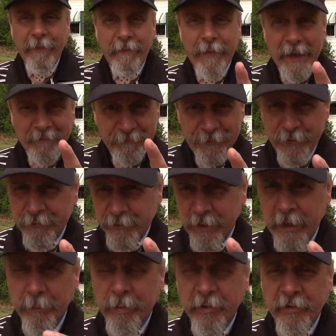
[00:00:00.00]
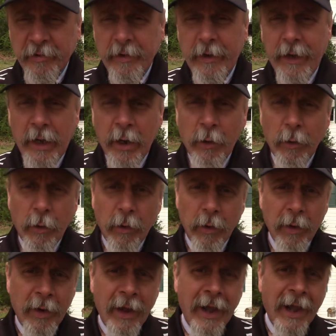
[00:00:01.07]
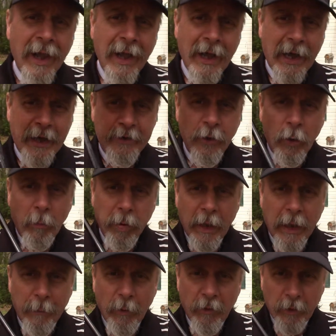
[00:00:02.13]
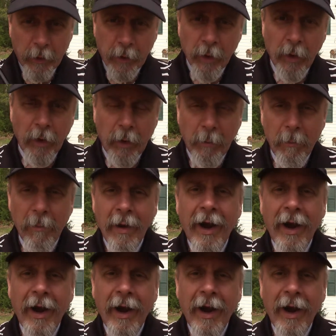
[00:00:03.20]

That 15% error, I don't blame on the club.